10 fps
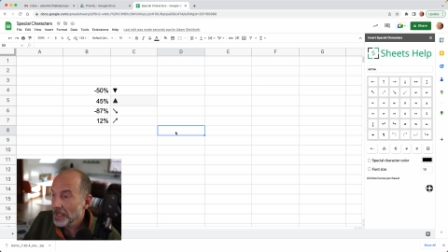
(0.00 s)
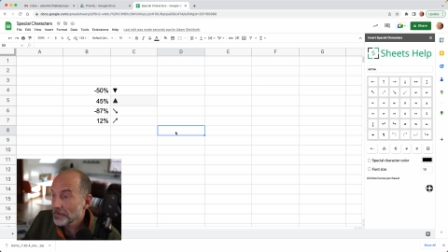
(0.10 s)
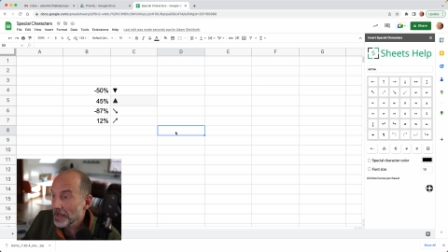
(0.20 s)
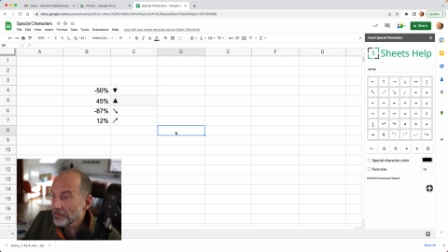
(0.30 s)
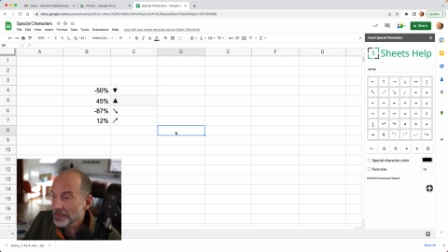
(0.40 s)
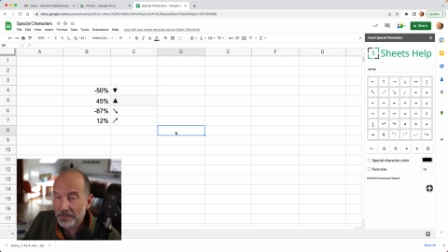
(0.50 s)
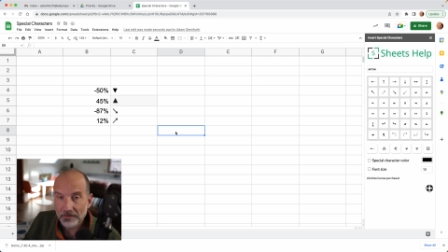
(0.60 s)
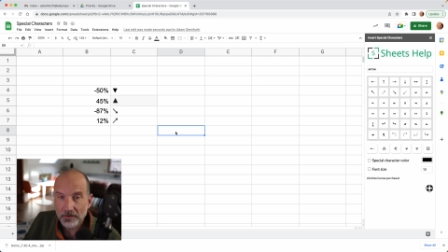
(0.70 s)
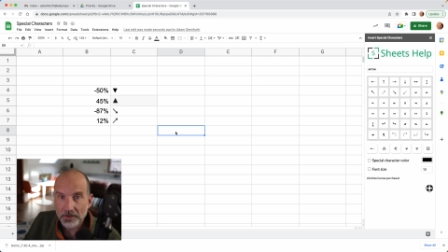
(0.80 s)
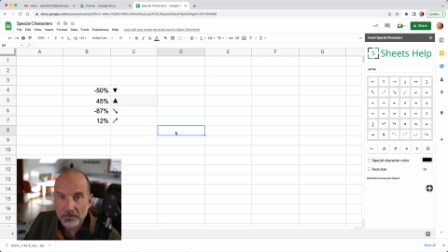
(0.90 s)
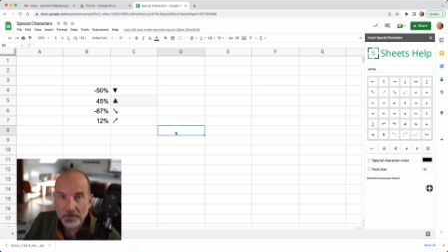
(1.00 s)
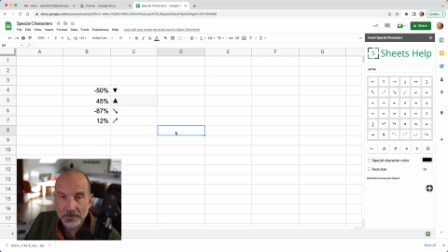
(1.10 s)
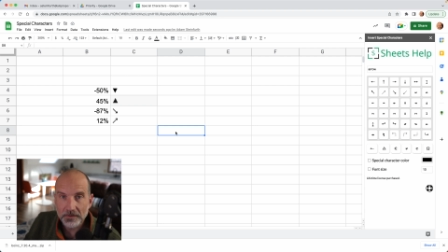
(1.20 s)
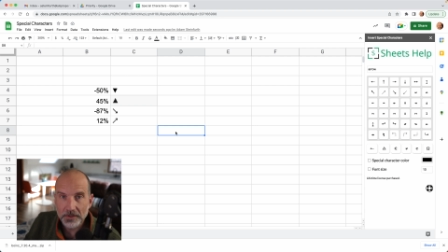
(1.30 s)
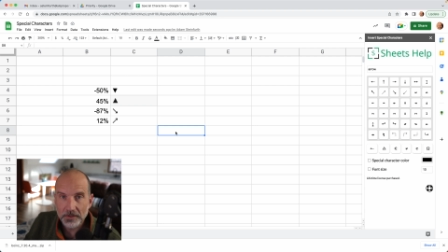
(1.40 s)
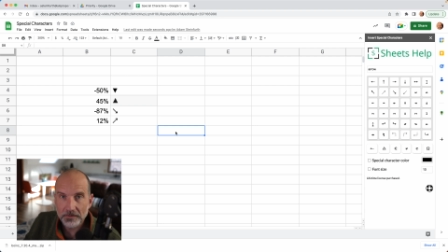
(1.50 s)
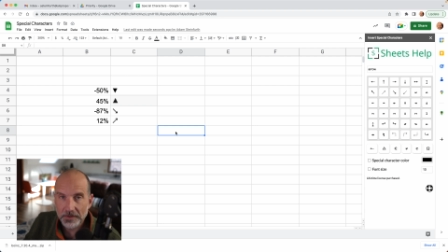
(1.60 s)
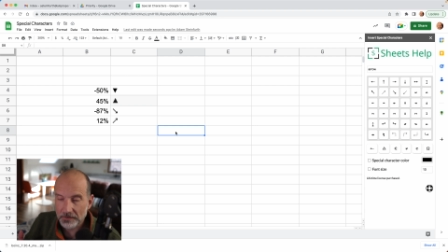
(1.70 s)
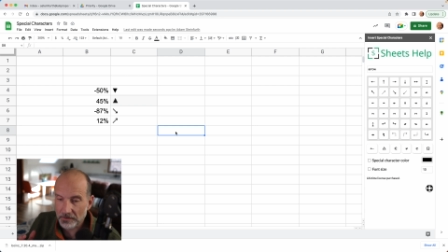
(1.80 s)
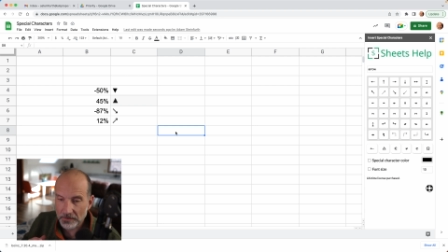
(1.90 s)
And maybe that's all you want to do. If
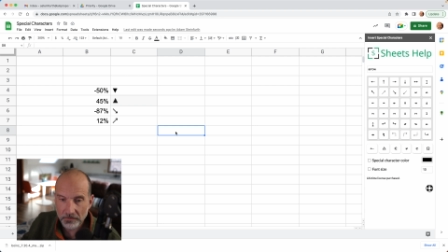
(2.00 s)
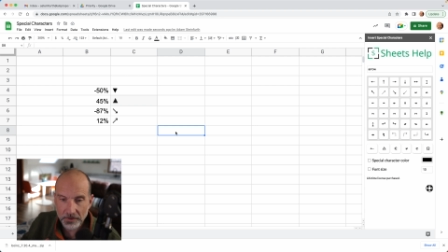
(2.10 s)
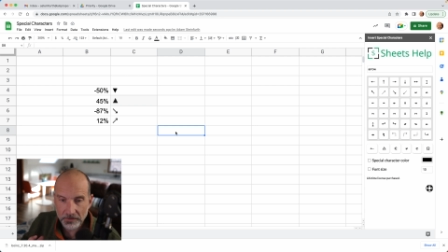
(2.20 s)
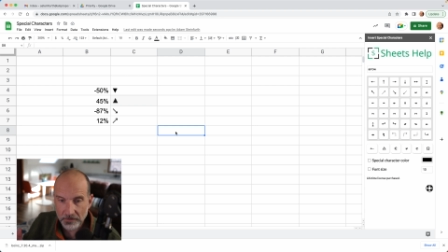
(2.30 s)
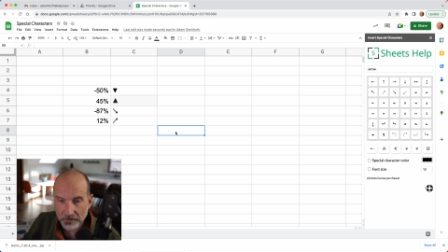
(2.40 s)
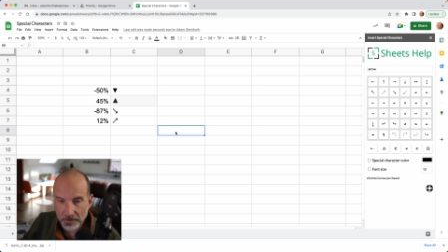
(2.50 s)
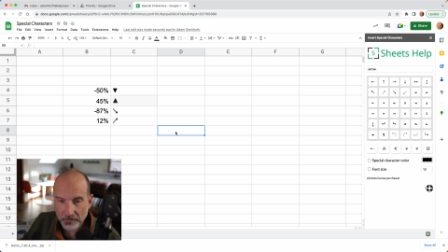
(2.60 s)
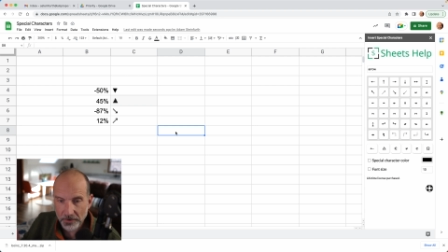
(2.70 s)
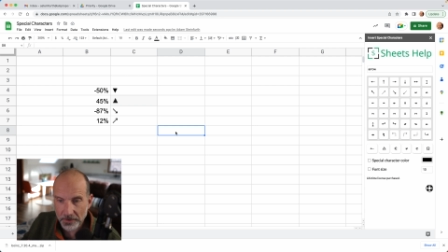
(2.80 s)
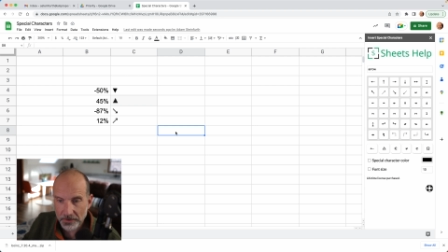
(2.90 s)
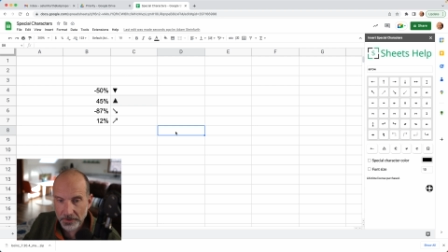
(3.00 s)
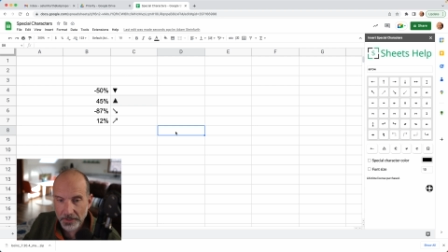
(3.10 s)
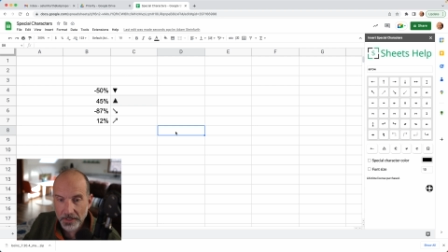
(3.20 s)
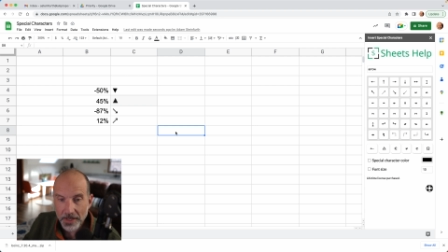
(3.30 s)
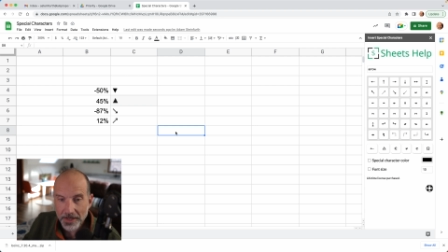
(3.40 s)
that's all you want to do, then we're good.